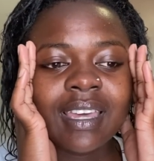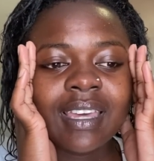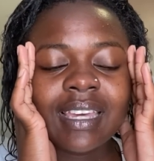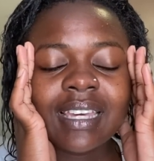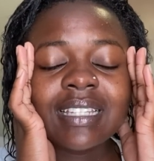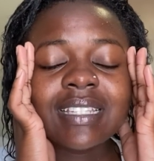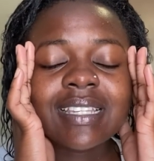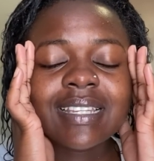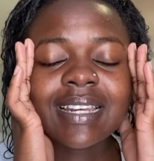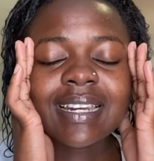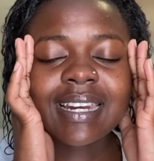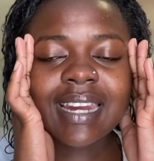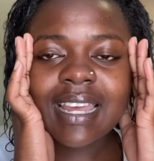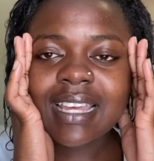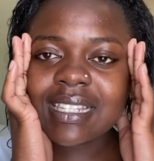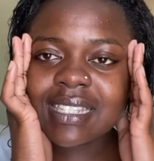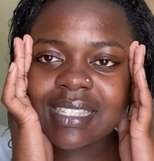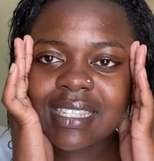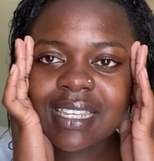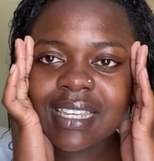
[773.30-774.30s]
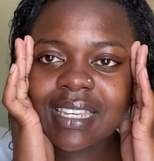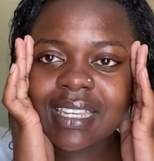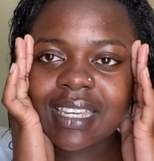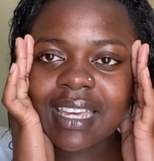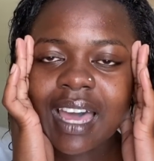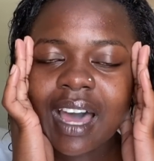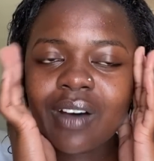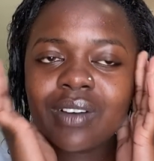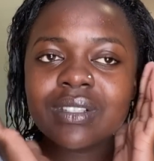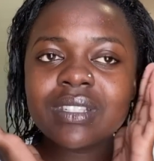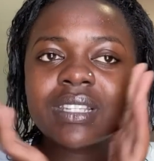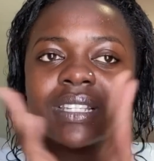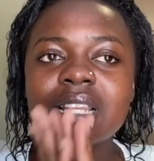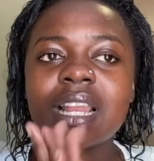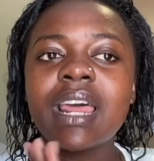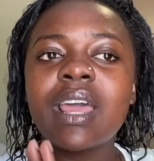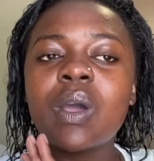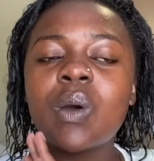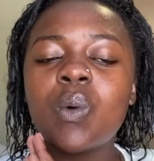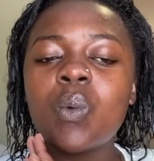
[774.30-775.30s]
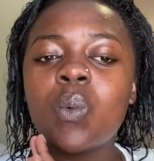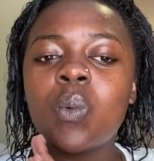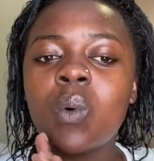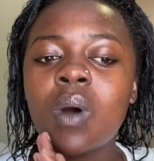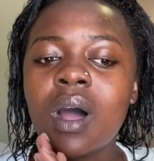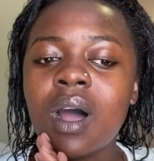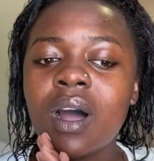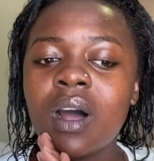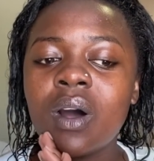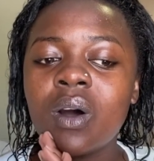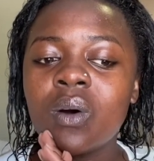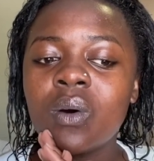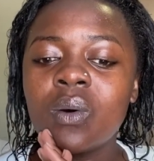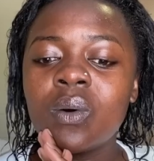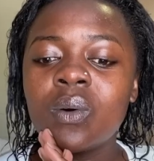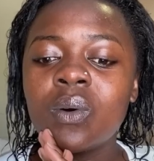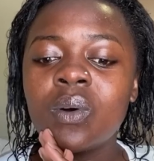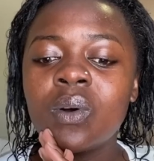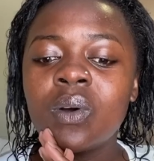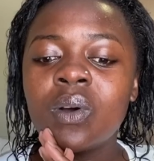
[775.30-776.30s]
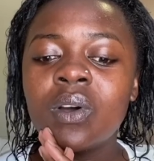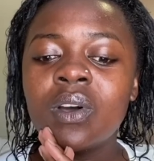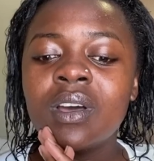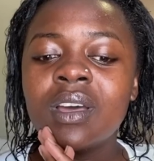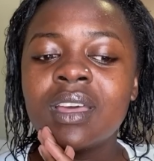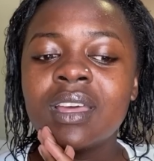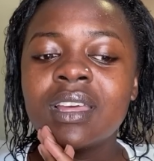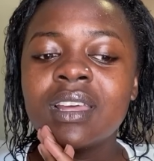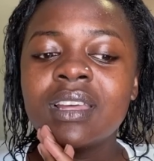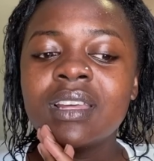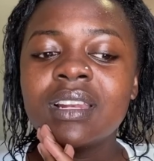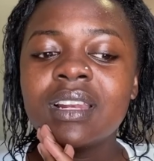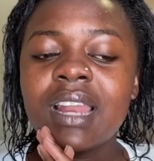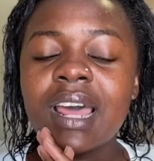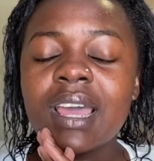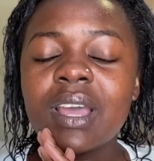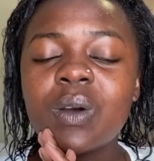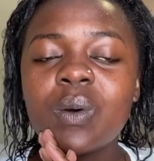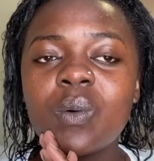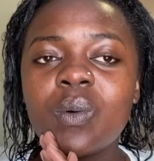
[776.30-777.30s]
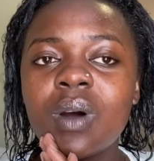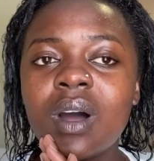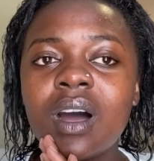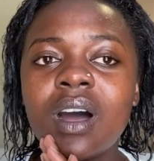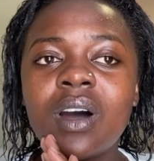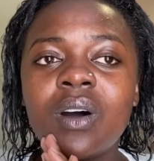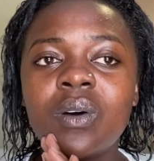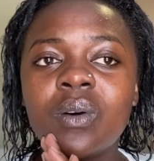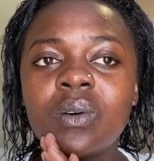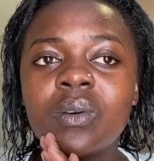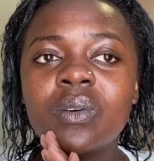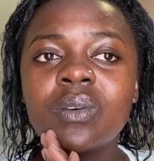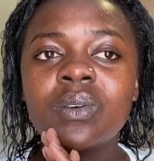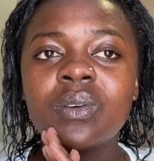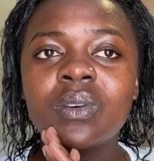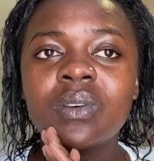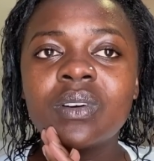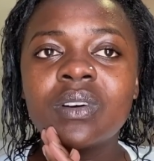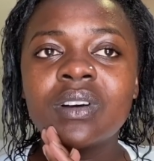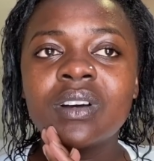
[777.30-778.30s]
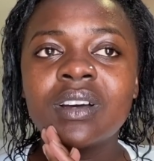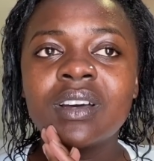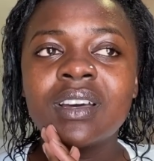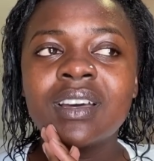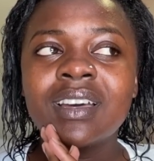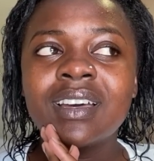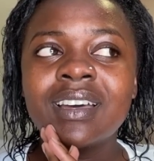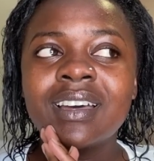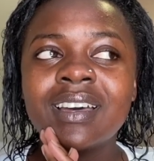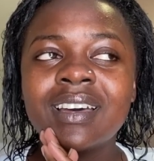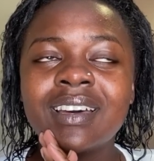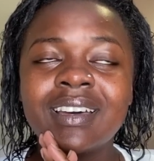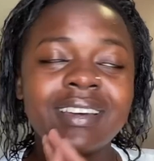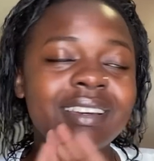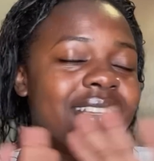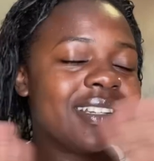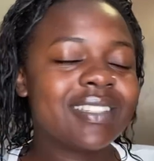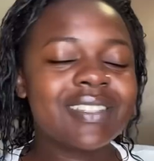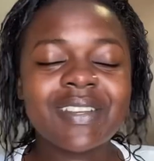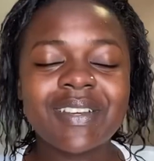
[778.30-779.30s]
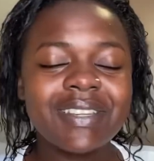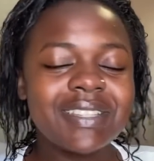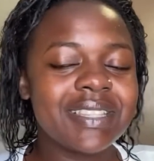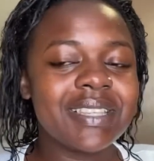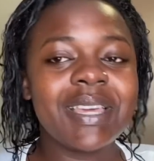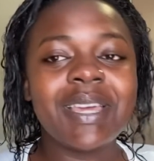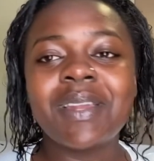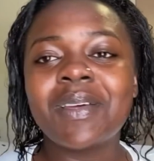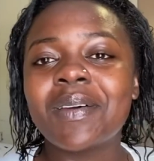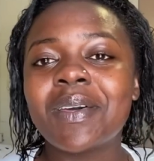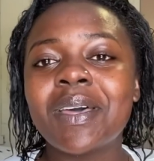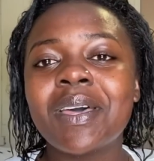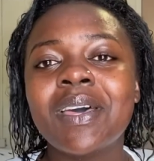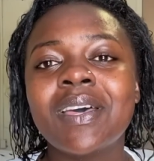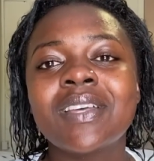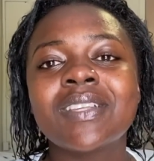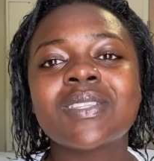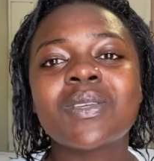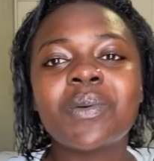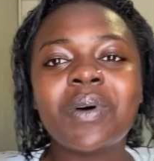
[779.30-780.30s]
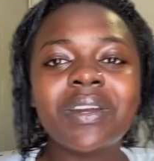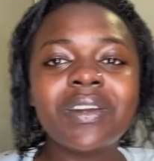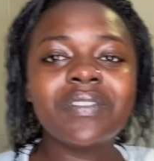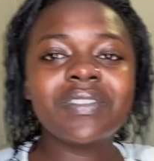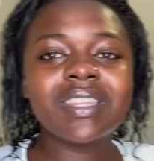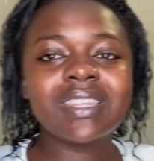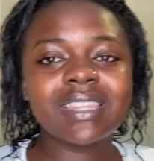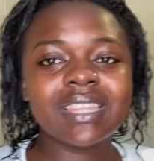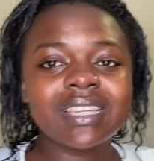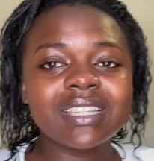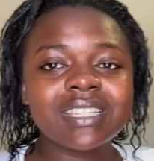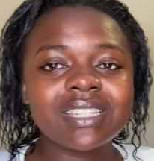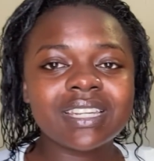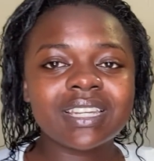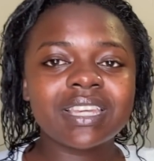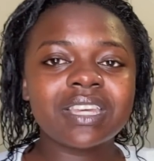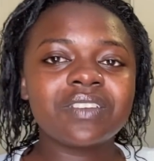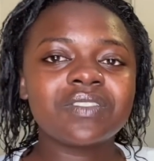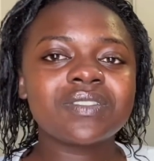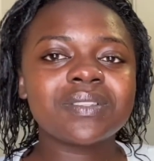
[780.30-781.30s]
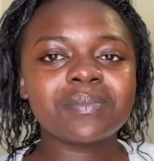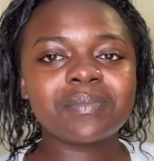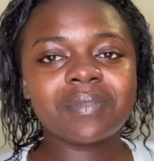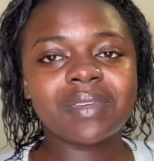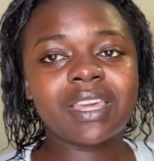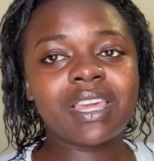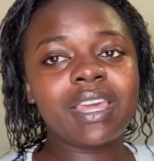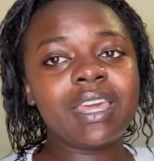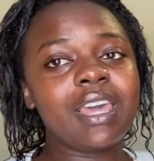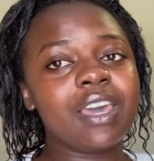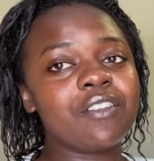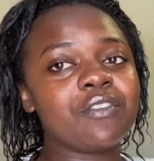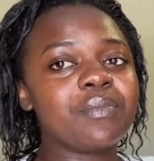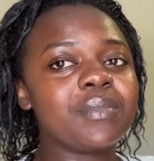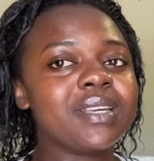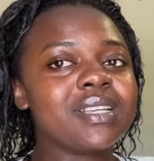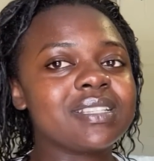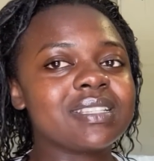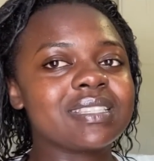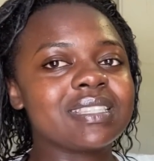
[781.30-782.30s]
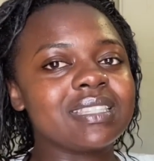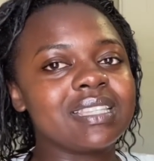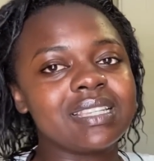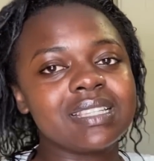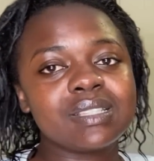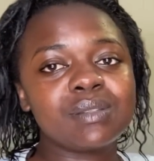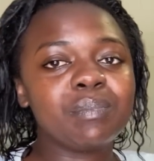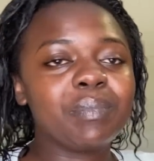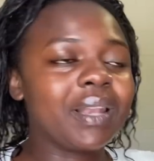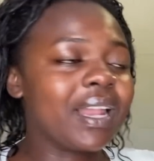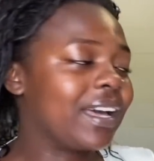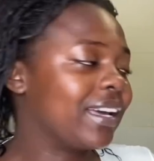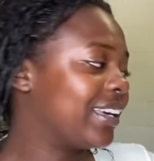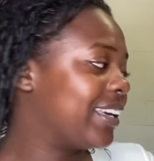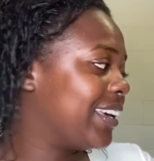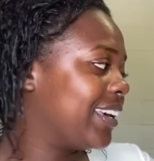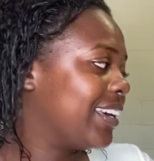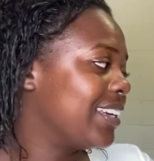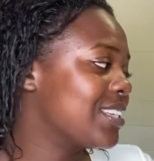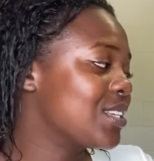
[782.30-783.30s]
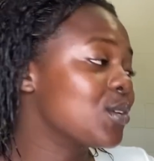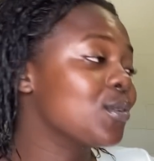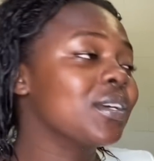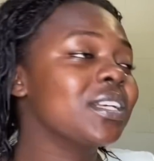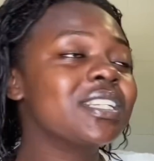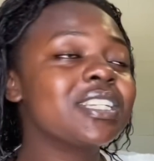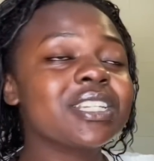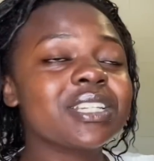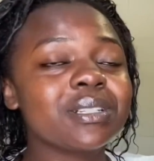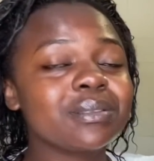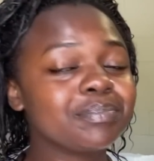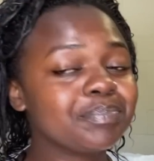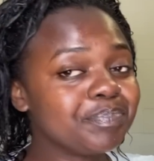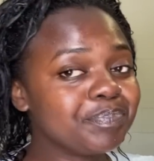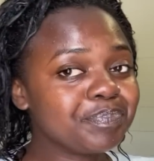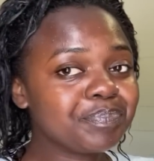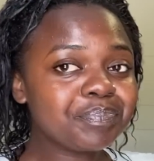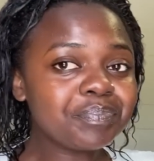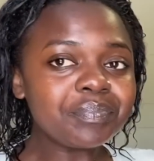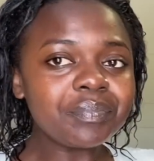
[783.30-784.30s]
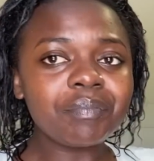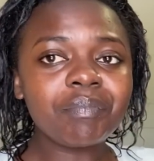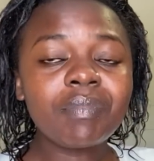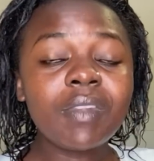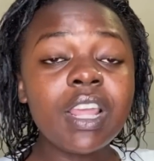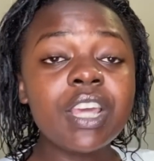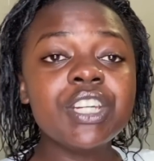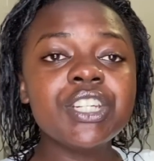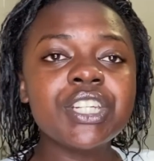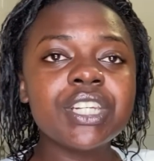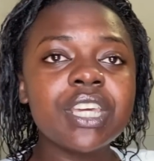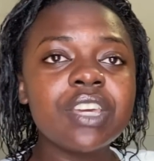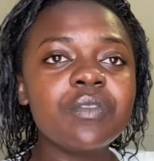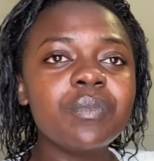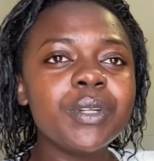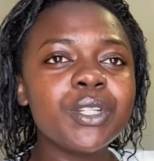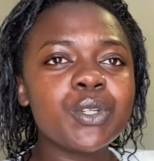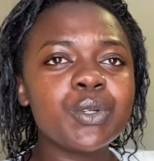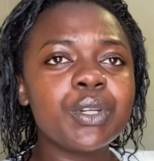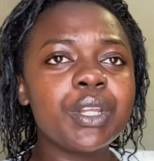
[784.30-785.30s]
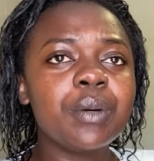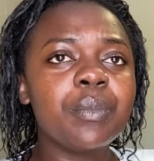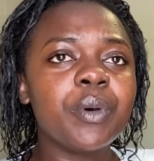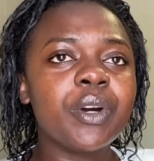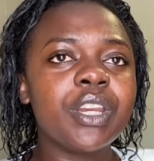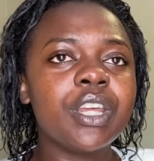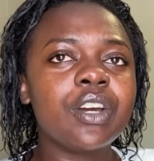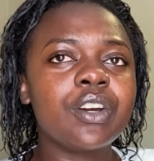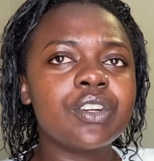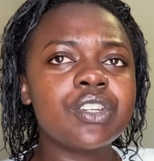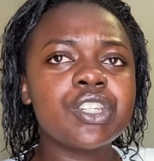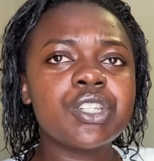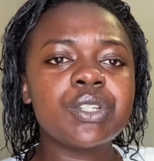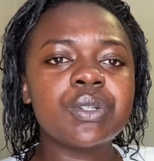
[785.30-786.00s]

it's crazy. I was just like, wow, like, wow, it's crazy. Anyway, so one of the things she gave me is this blanket, which she gave me today morning because she